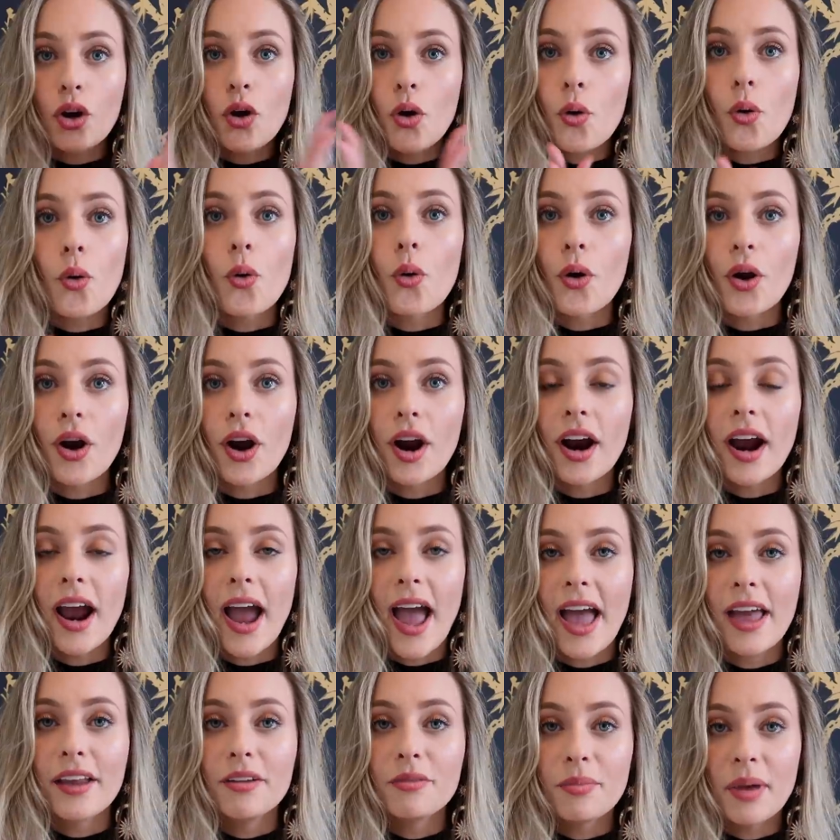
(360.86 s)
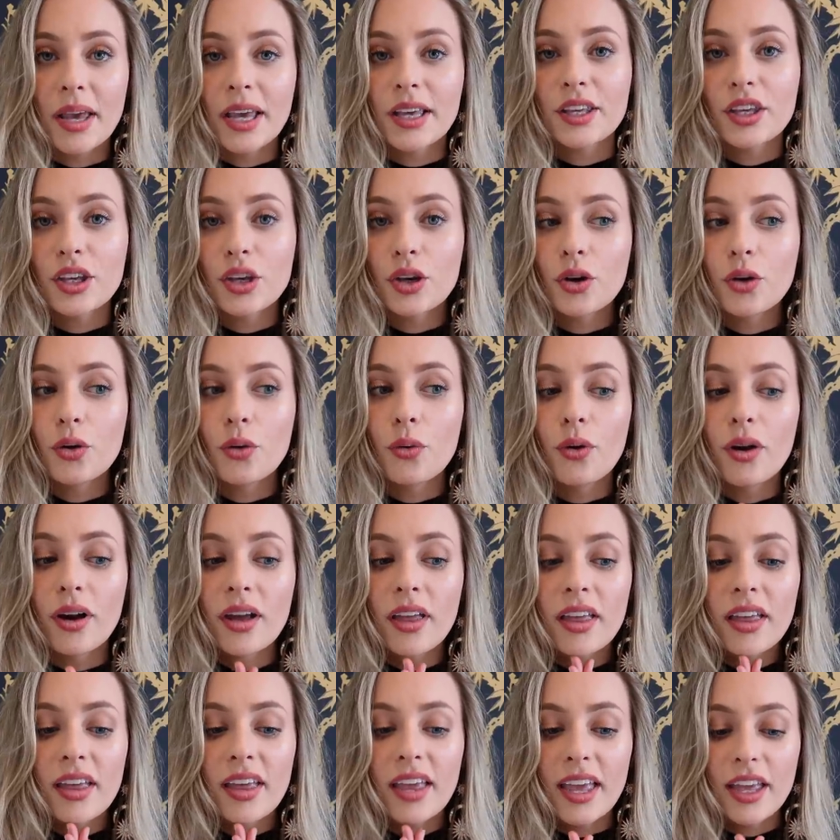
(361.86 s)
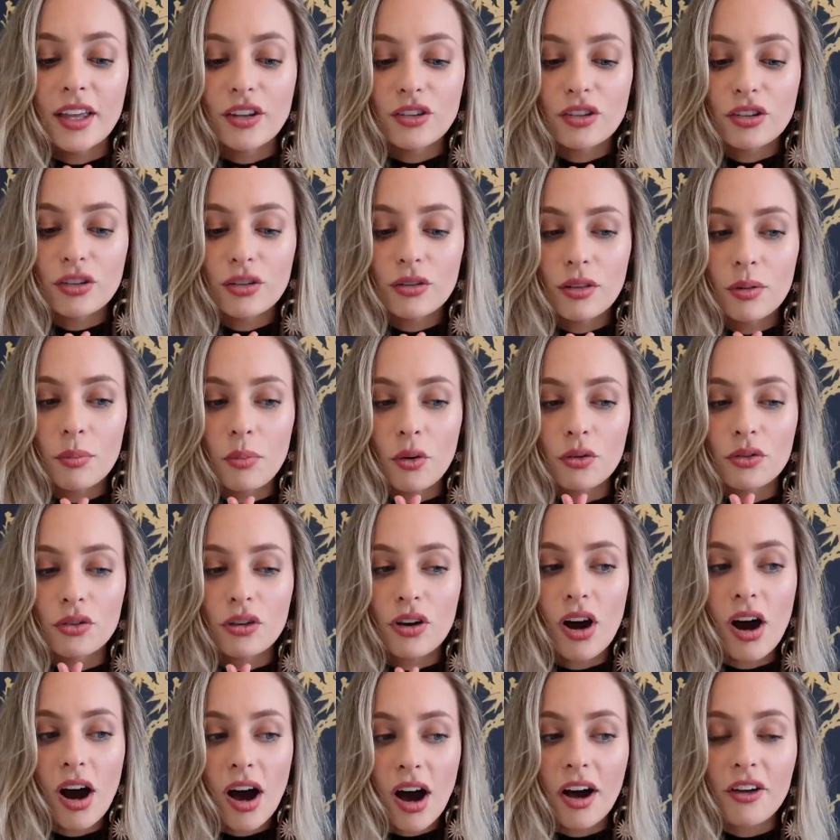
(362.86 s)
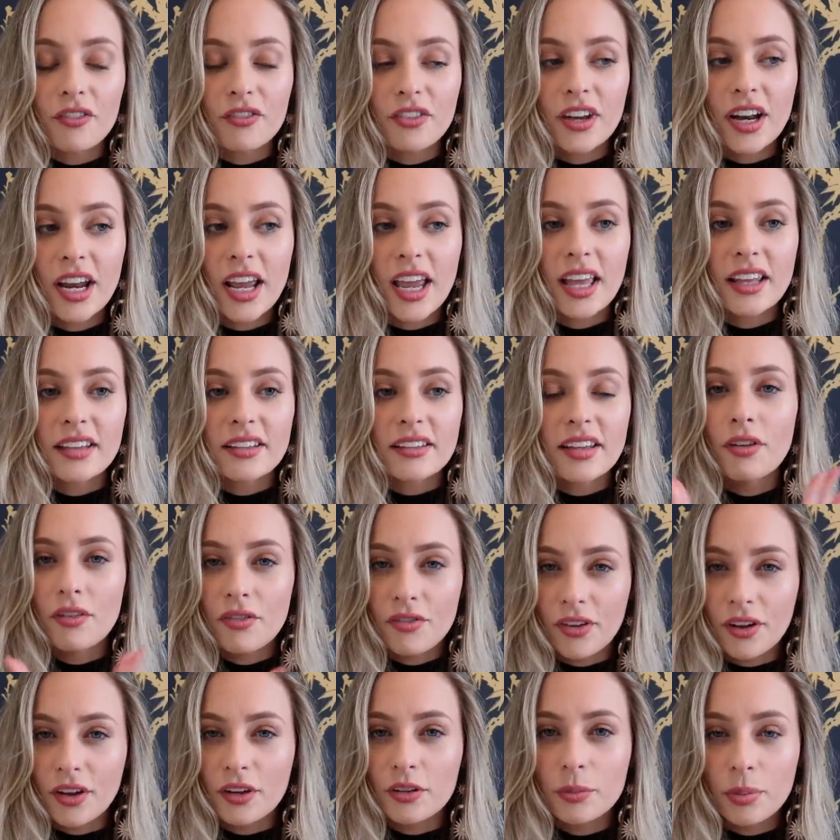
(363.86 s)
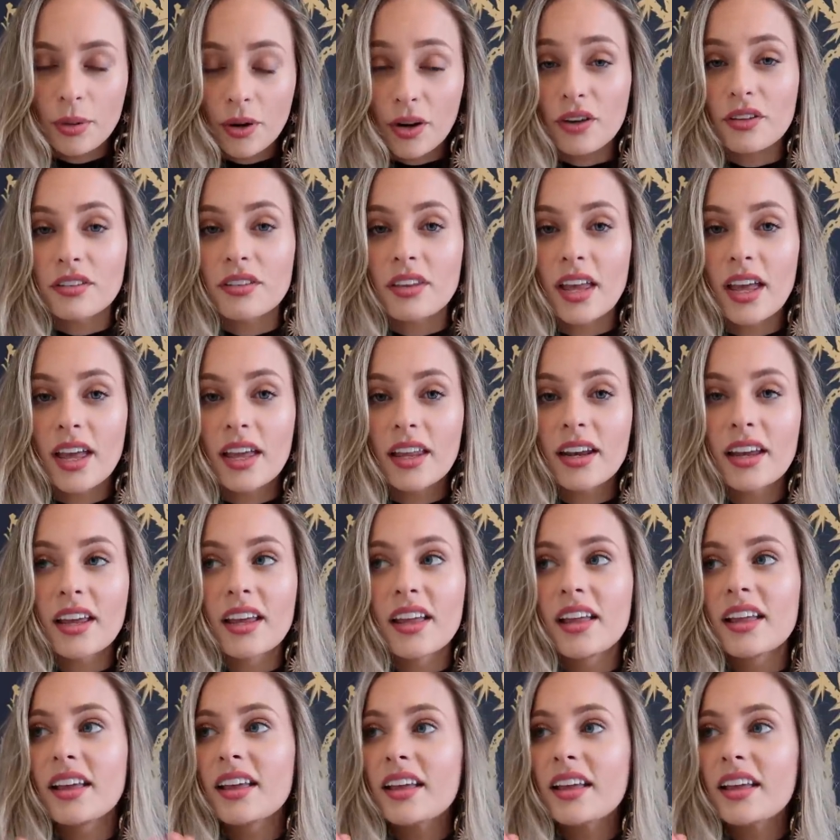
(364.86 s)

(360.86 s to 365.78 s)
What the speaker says: core and make you into the most confident, fulfilled person.